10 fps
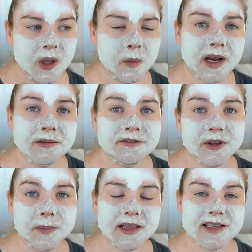When I'm
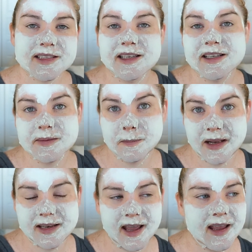filming this, it is
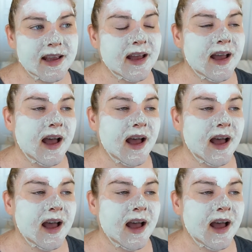Monday.